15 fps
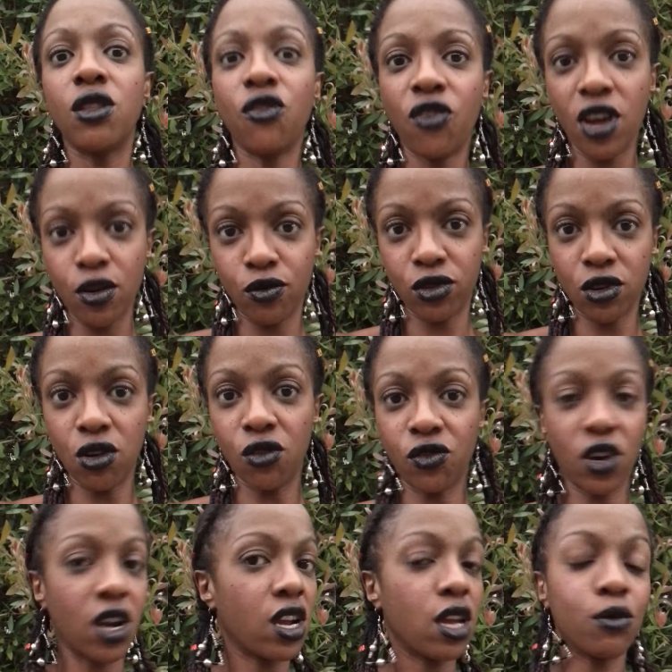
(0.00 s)
the fight was
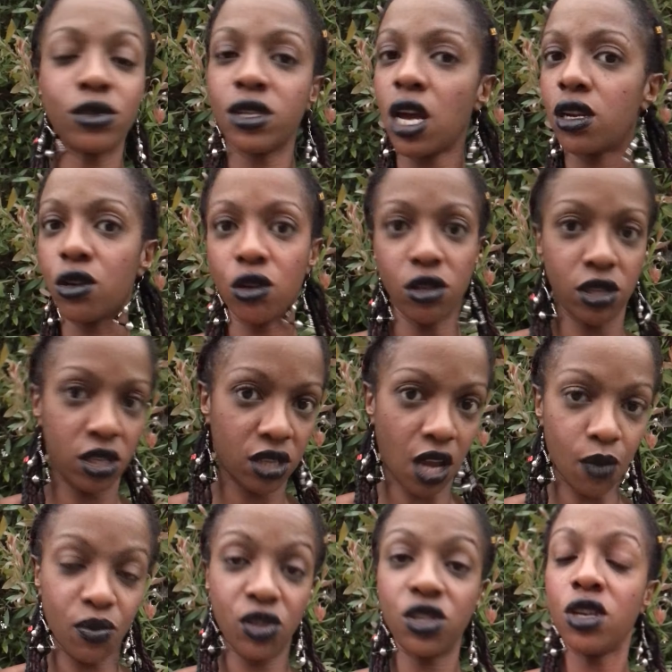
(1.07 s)
over. It was not an early
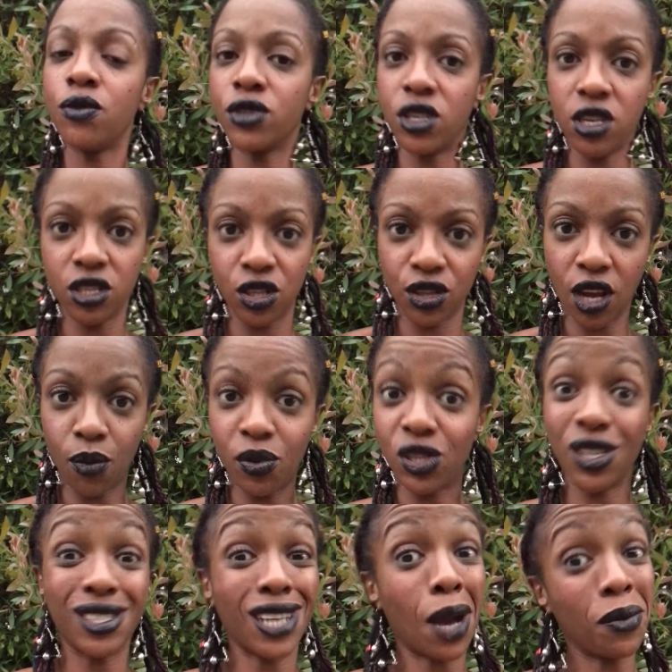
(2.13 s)
stoppage. It was a good stoppage.
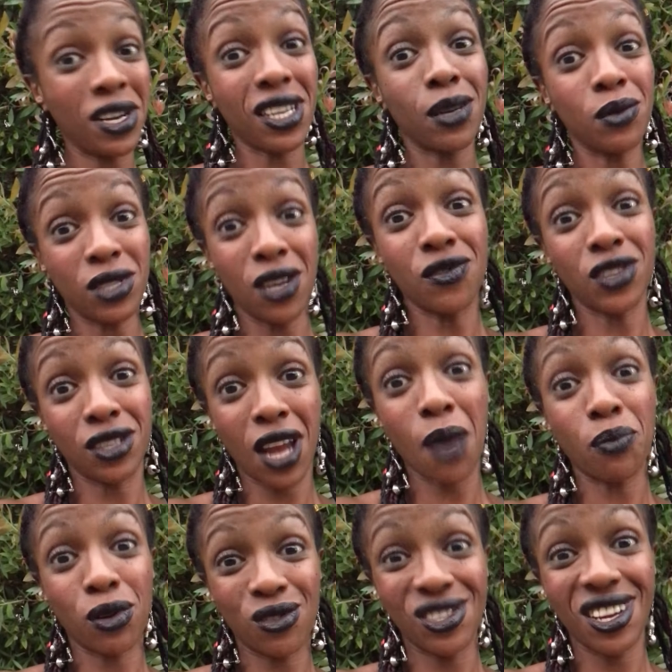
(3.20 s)
Dominick himself did
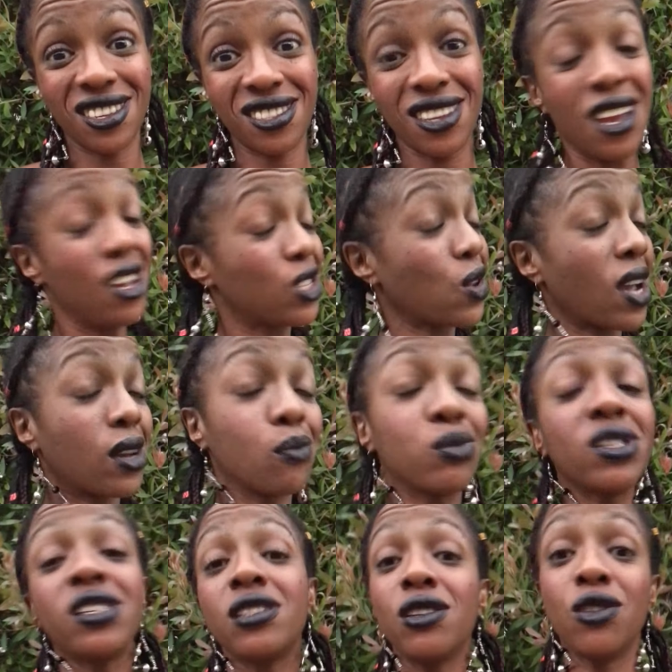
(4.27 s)
not protest. So I
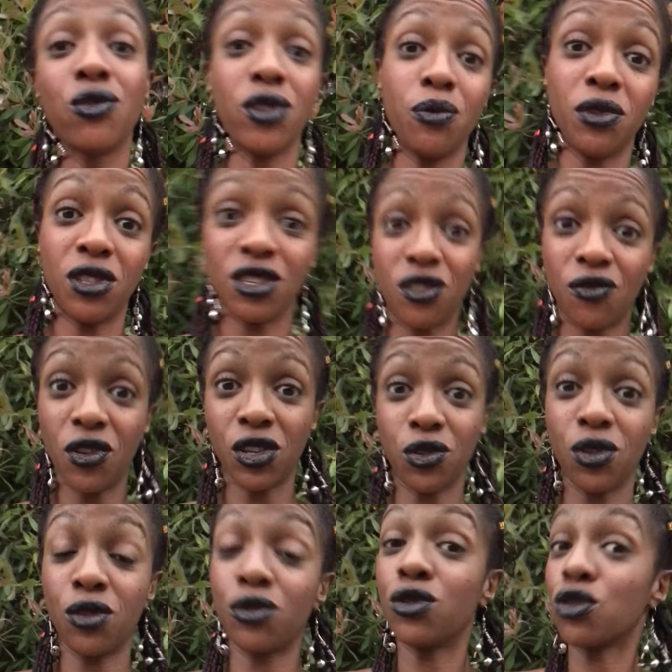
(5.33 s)
completely agree with this
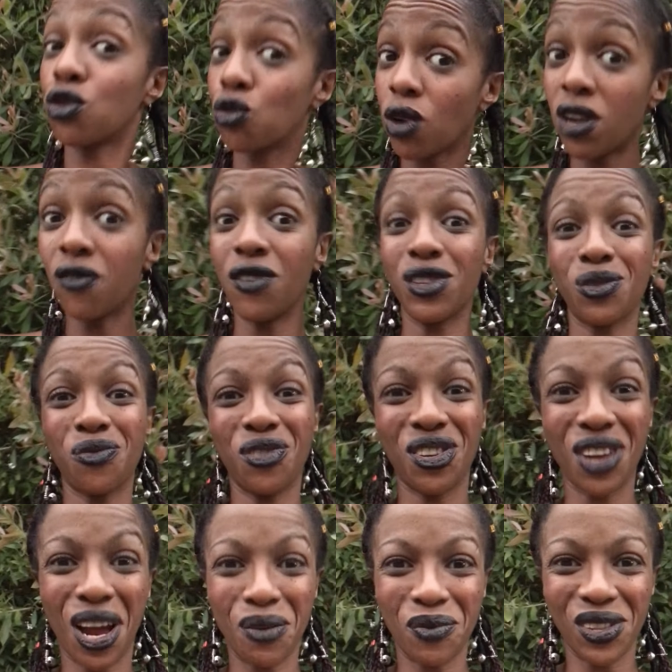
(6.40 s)
victory. This is a great victory for
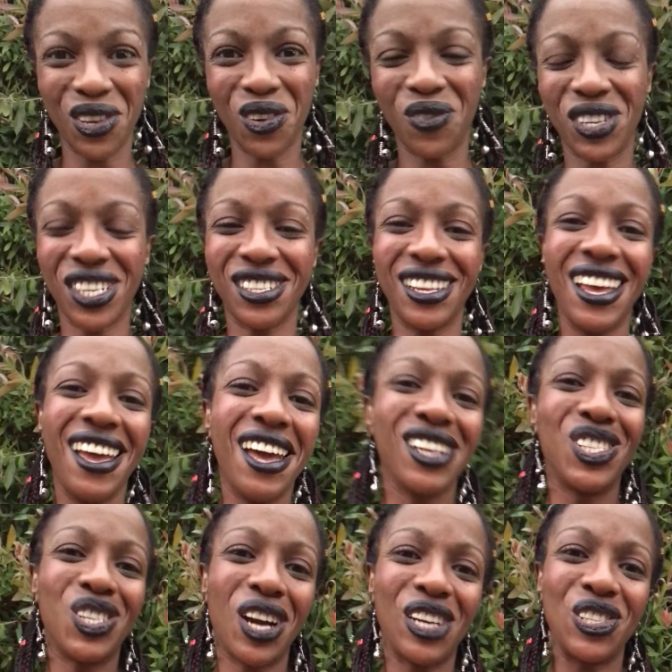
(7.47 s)
Jan Blachowicz and
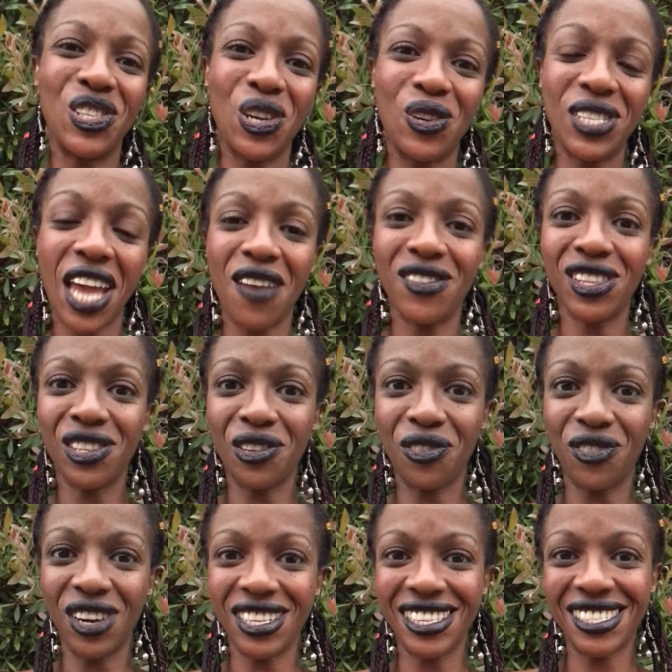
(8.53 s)
Jon Jones having a little
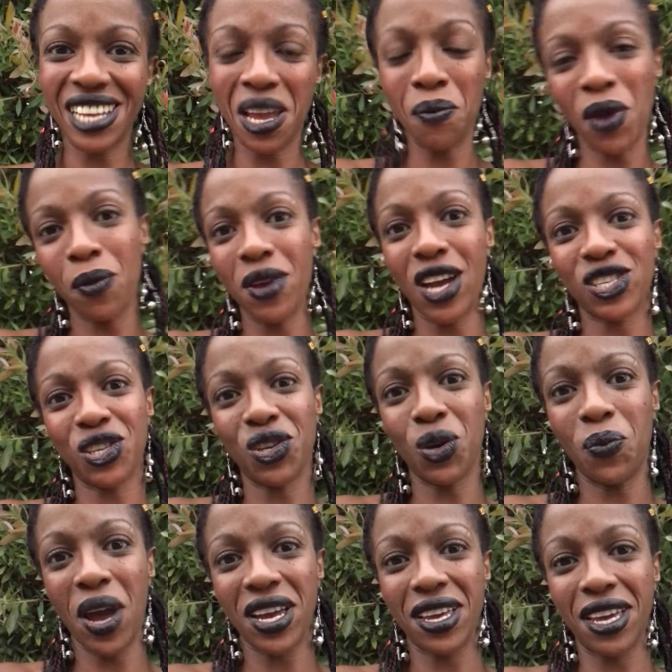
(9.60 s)
fun saying maybe I should
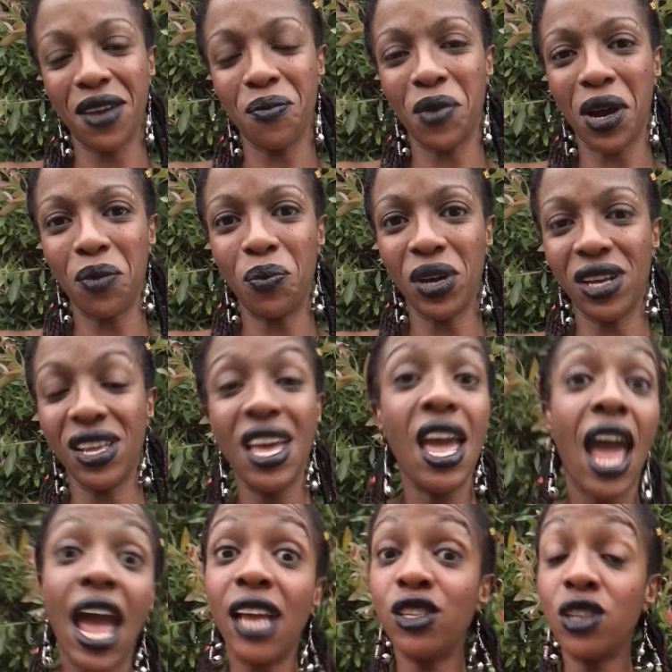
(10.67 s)
go back and get my belt.
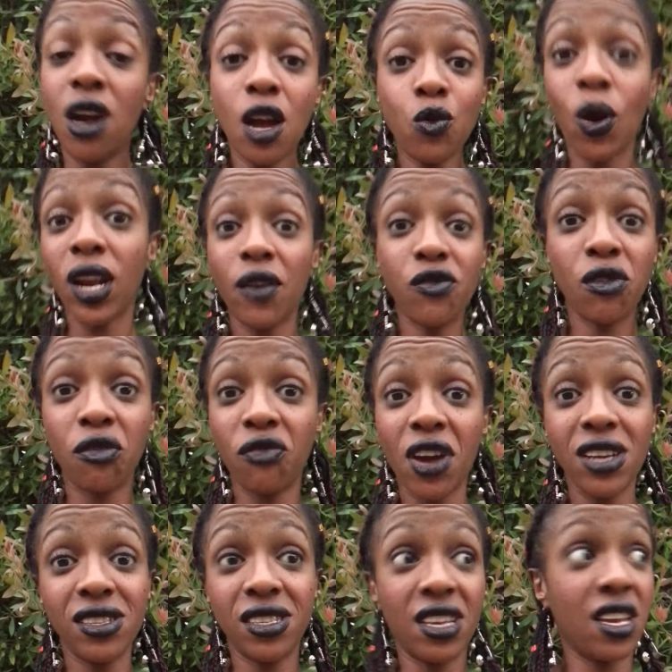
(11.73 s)
And Jan right after the
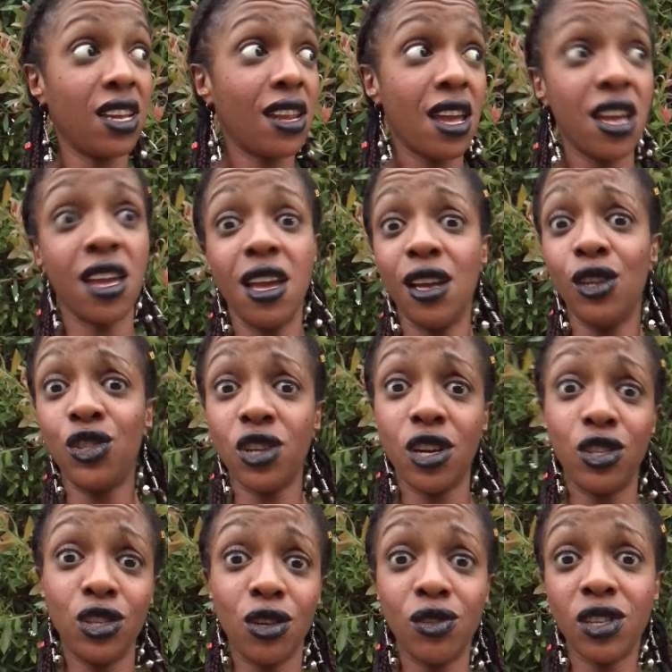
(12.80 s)
fight saying, hey,
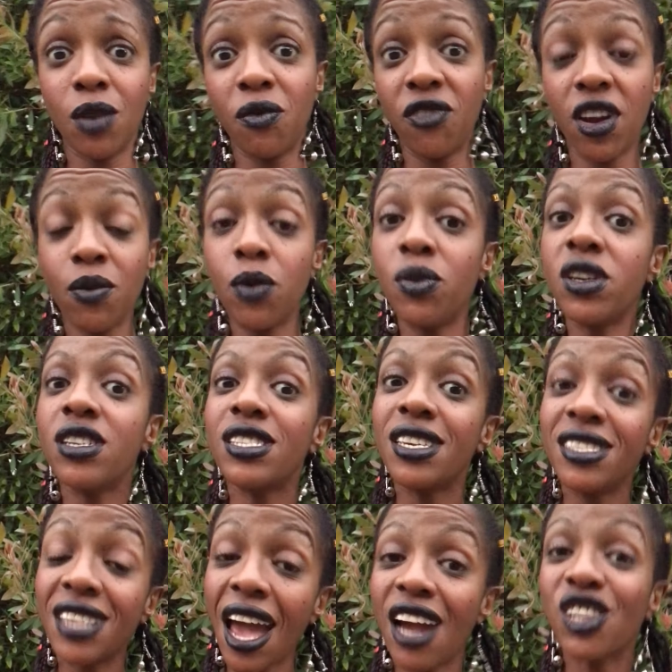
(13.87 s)
Jon Jones, come fight me because
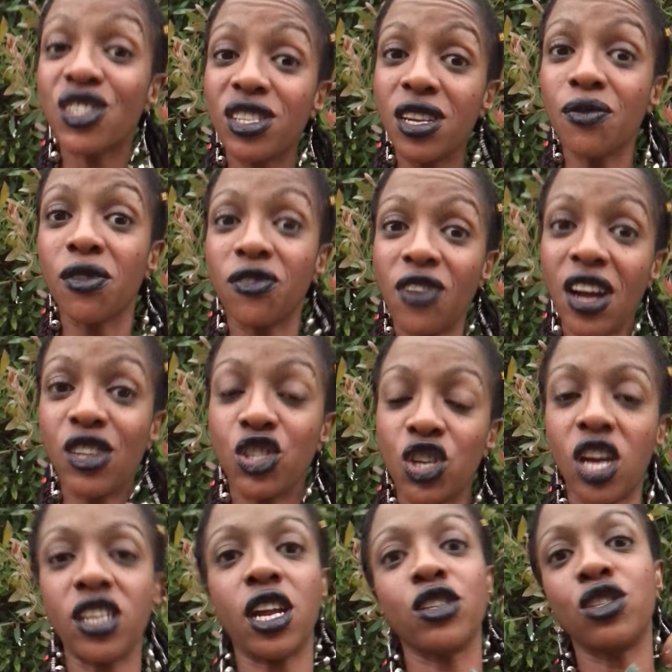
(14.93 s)
he's actually never fought
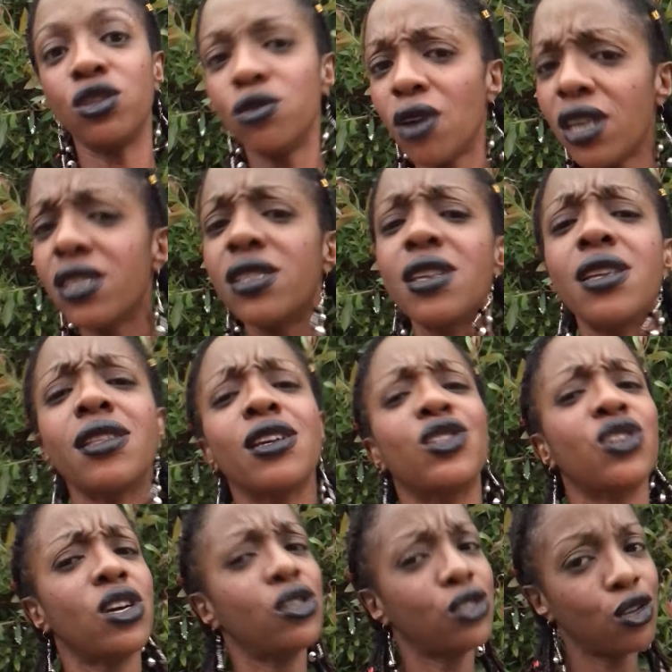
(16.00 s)
Jon. Now, do you guys think
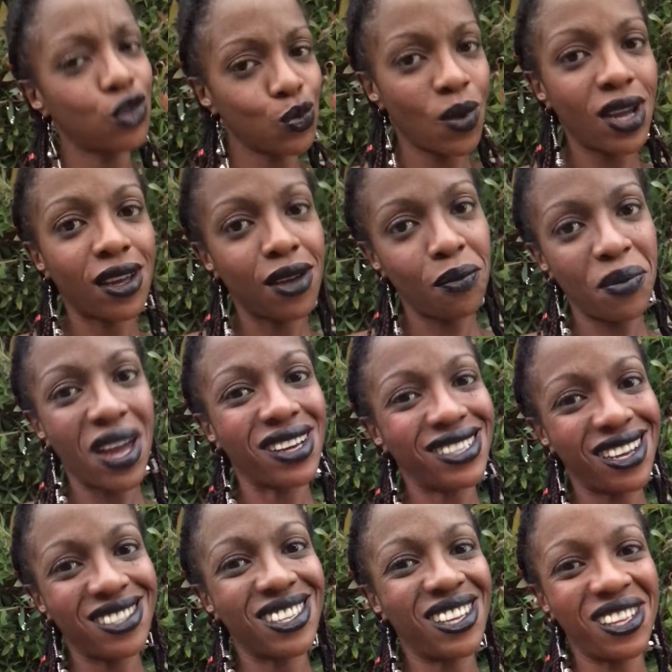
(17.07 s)
that Jon Jones might come
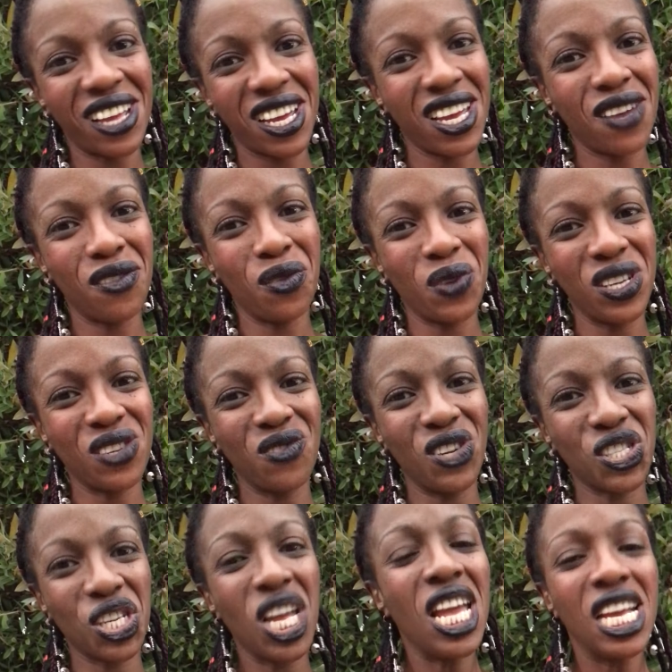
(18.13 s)
back down to the light heavyweight
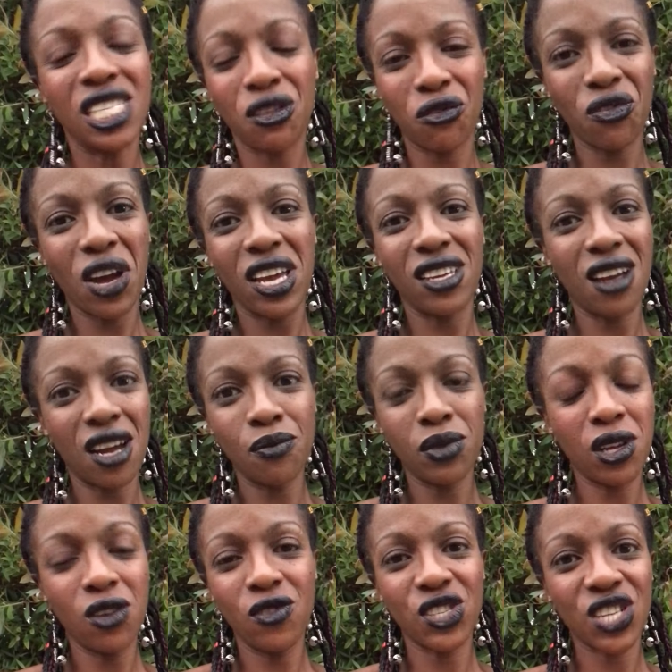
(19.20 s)
division to fight Jan
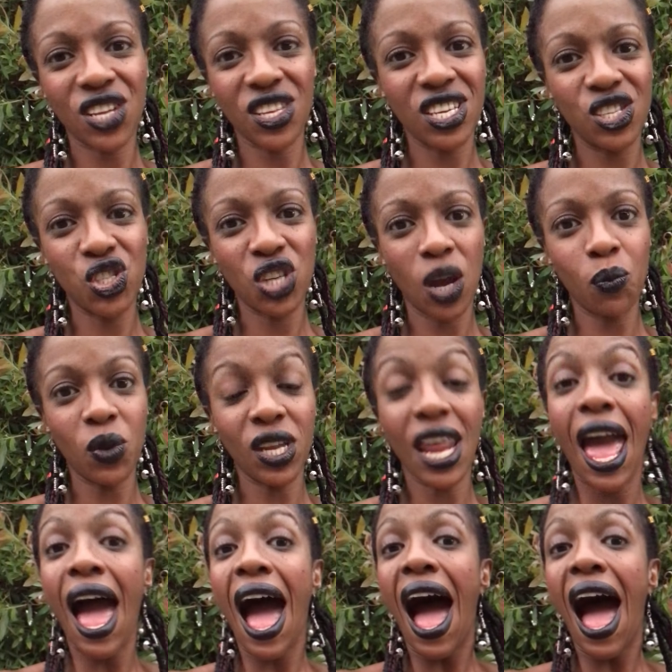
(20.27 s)
Blachowicz now that he's champion?